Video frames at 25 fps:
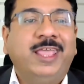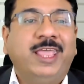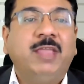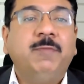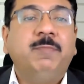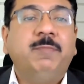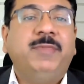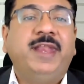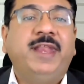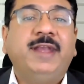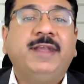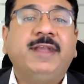
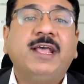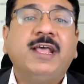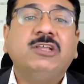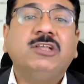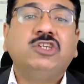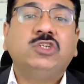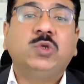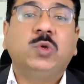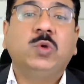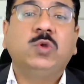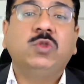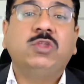if
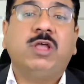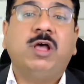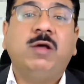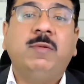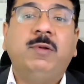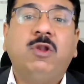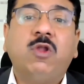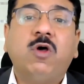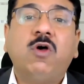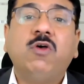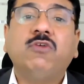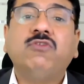data shows a
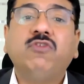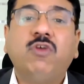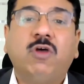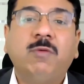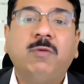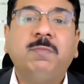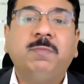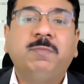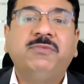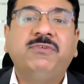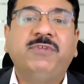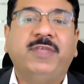loss
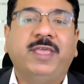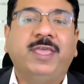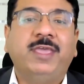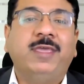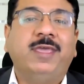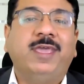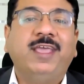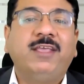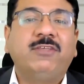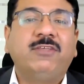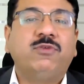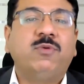of
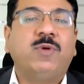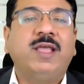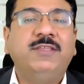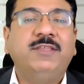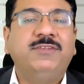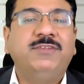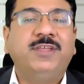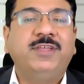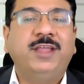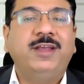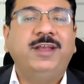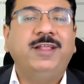say
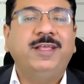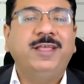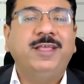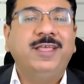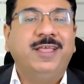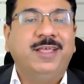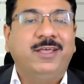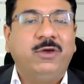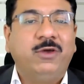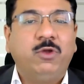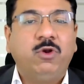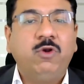XYZ
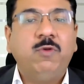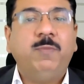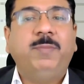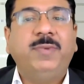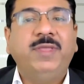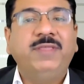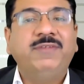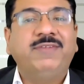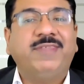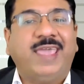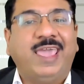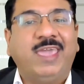
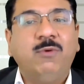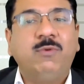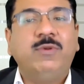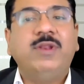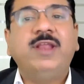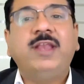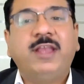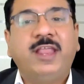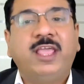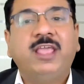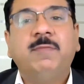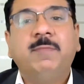rupees
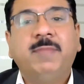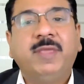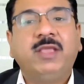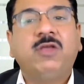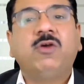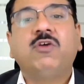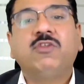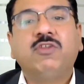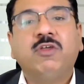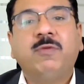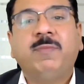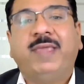every day
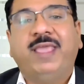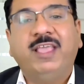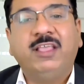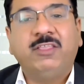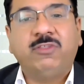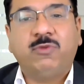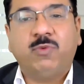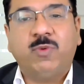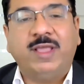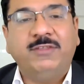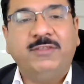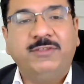because of
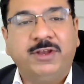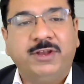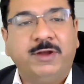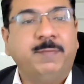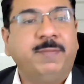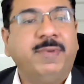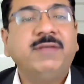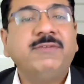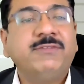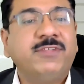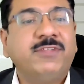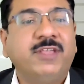
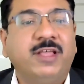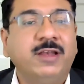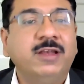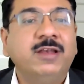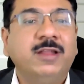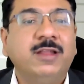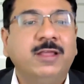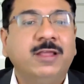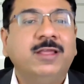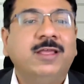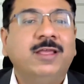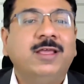XYZ
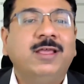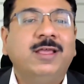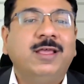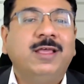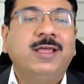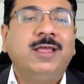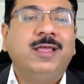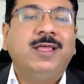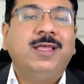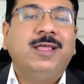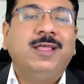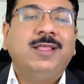person,
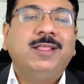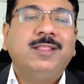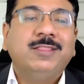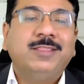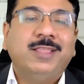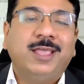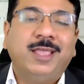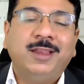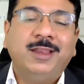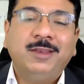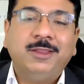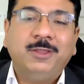
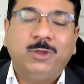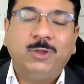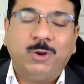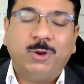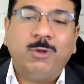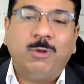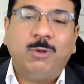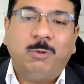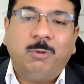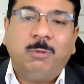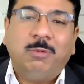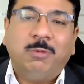then
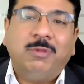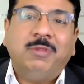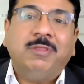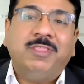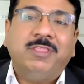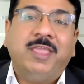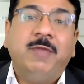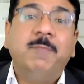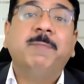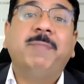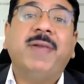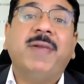
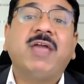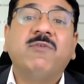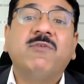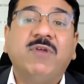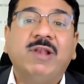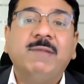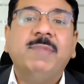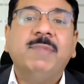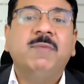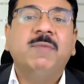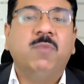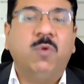the impact
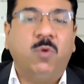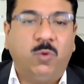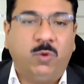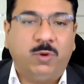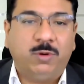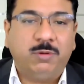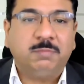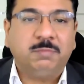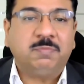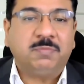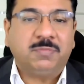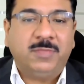will be
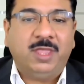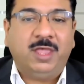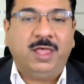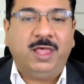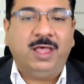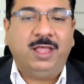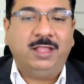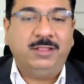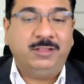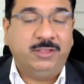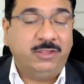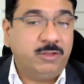more.
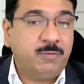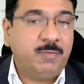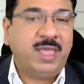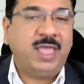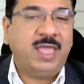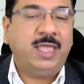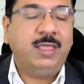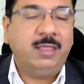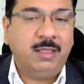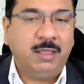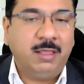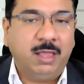These are
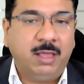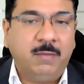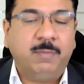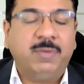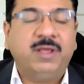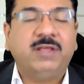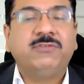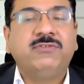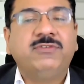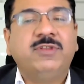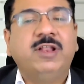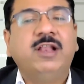my
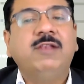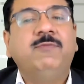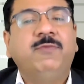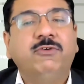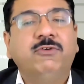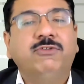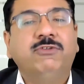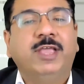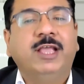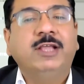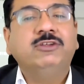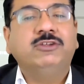personal
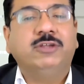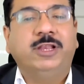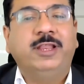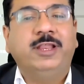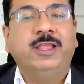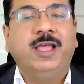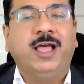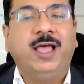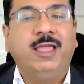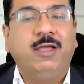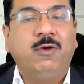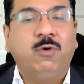views
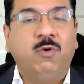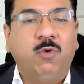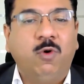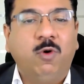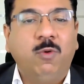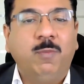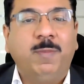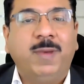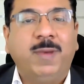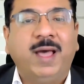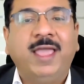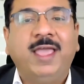actually. I
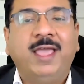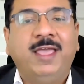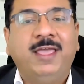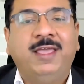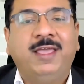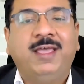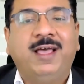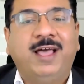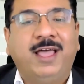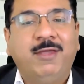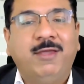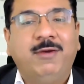hope
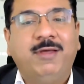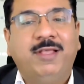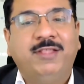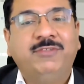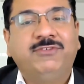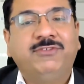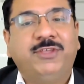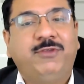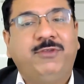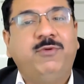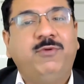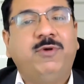I
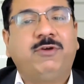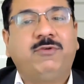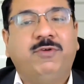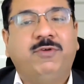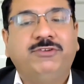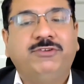answer your